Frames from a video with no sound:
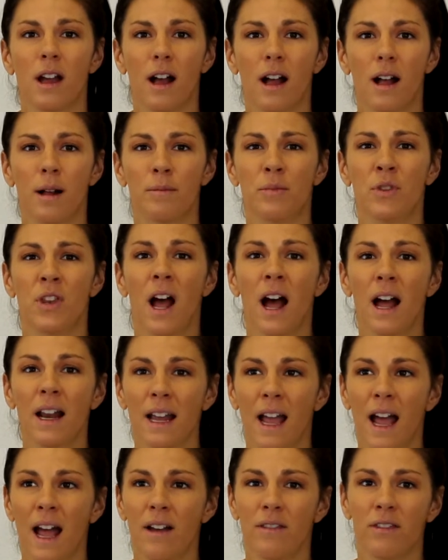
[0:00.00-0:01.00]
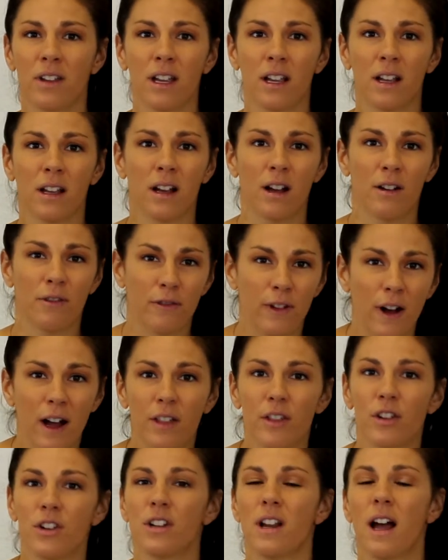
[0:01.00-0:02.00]
um, not having a
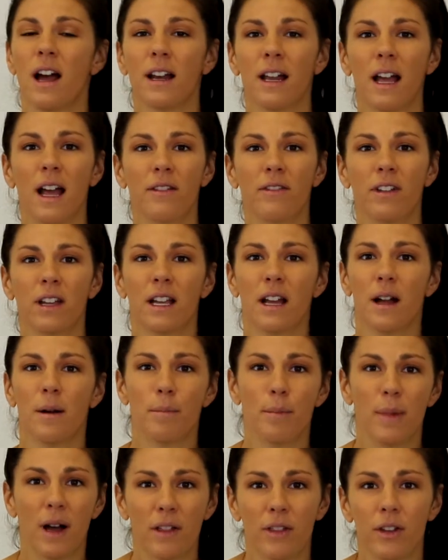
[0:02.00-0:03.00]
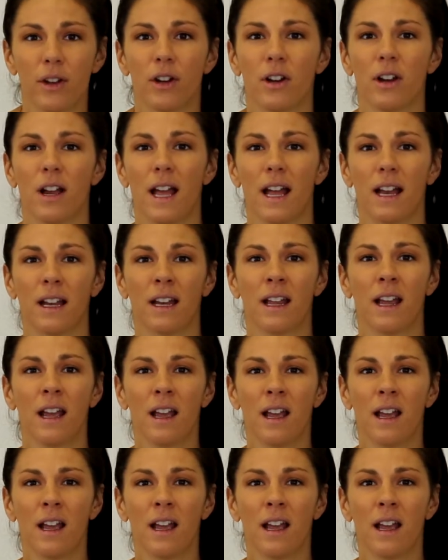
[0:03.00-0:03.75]
father, not having a mother, and